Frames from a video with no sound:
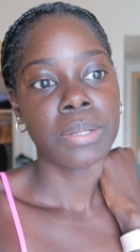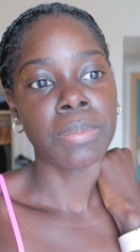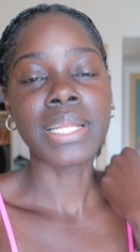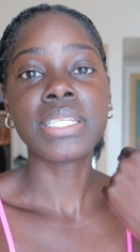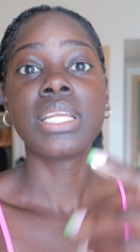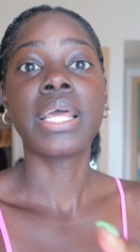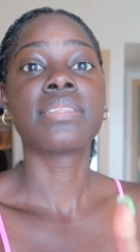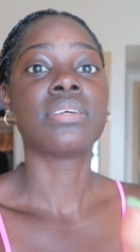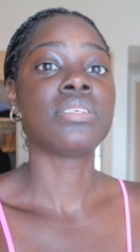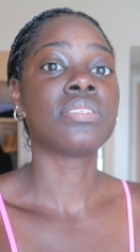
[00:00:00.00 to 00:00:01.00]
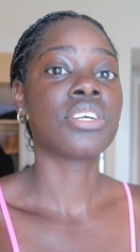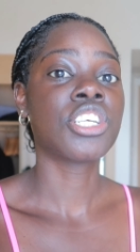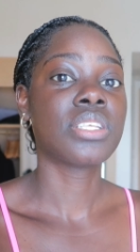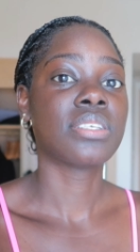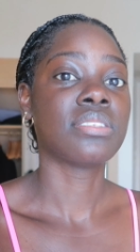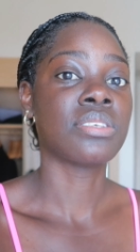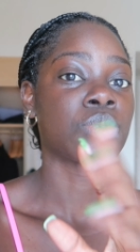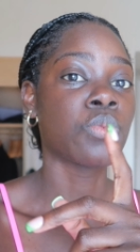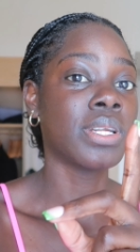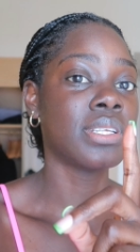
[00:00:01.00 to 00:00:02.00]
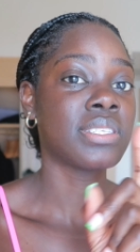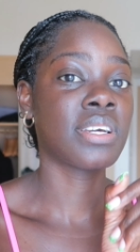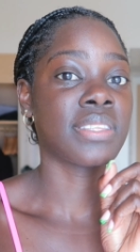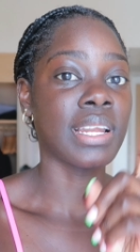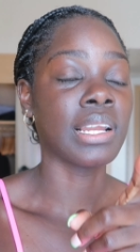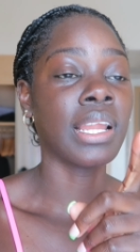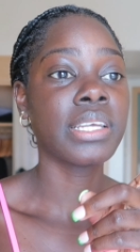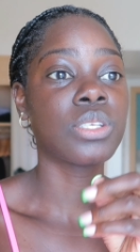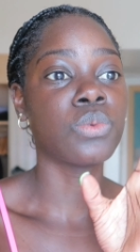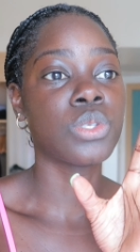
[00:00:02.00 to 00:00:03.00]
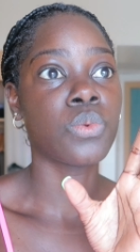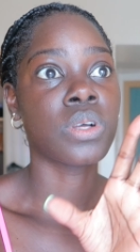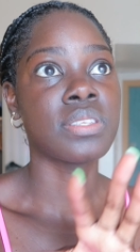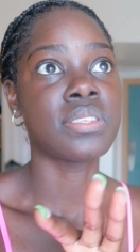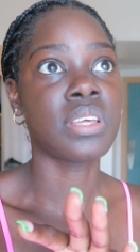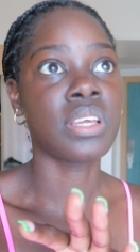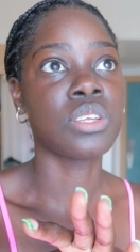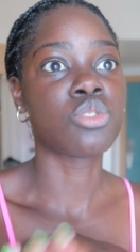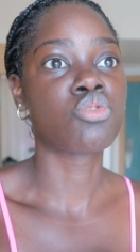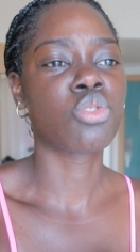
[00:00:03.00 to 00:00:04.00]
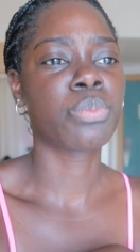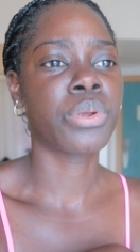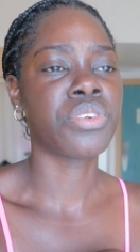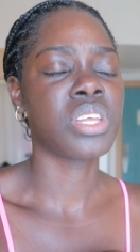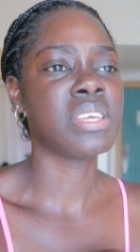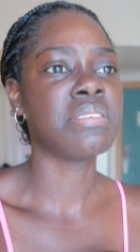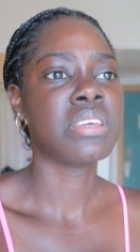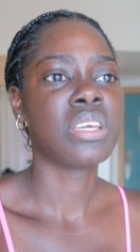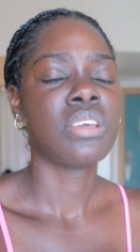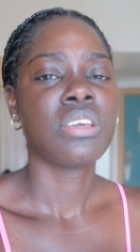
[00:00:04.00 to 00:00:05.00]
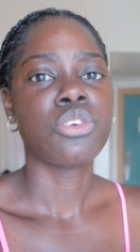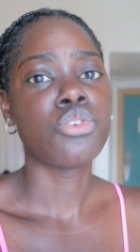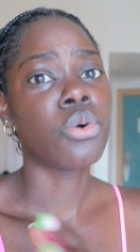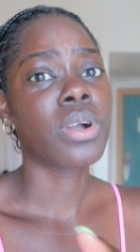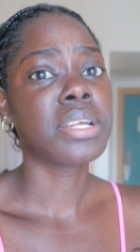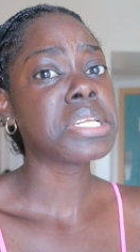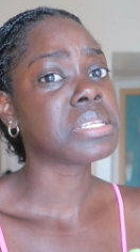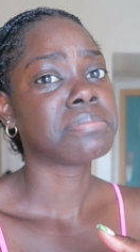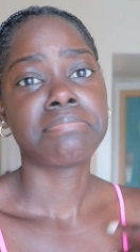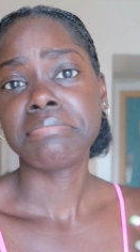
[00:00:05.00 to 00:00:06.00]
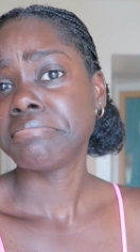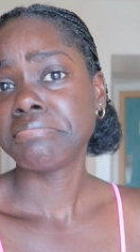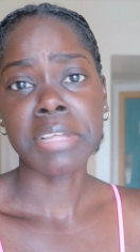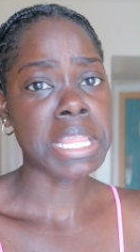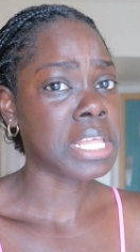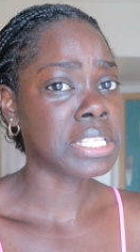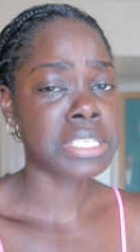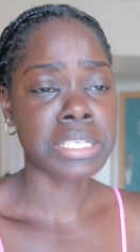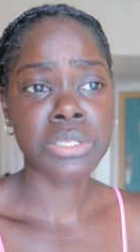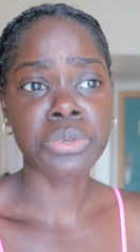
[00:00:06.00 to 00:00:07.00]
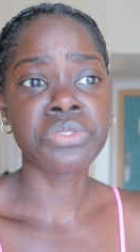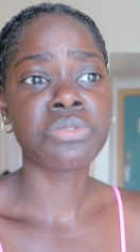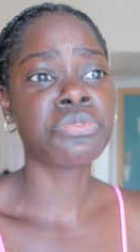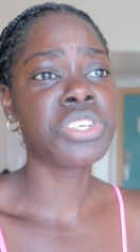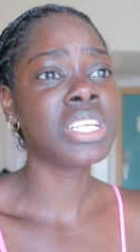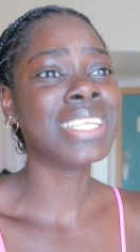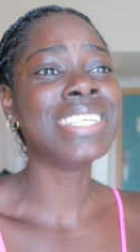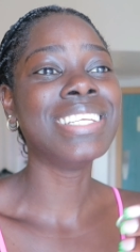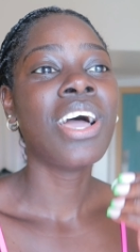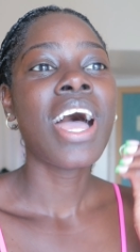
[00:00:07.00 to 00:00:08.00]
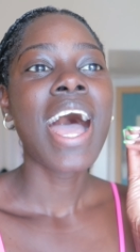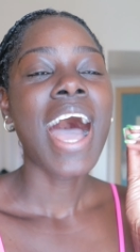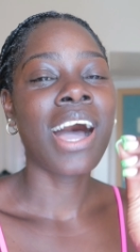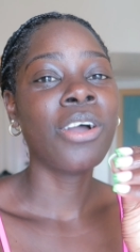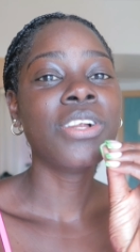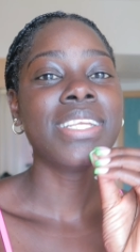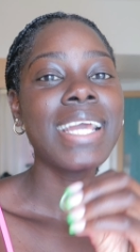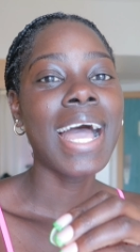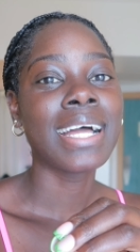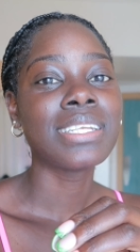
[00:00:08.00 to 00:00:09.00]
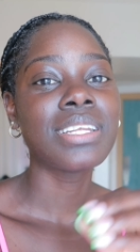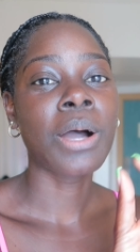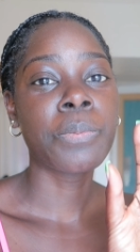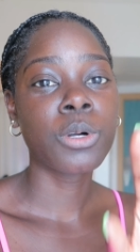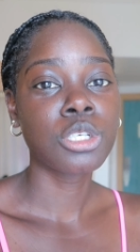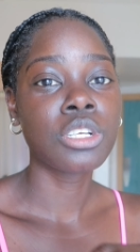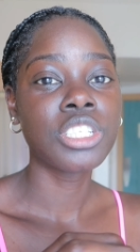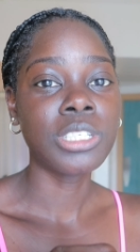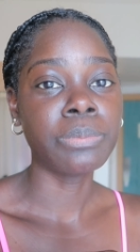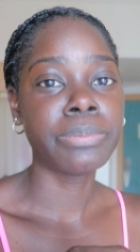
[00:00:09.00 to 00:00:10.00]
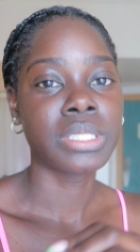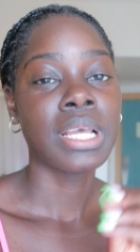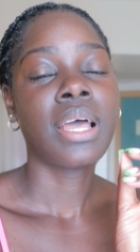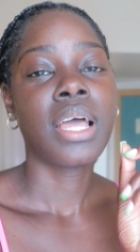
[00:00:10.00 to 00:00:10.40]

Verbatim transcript: but I did like the dessert. There was one dessert that I liked, which was the strawberry yogurt, and that's it. So I only had a portion of chips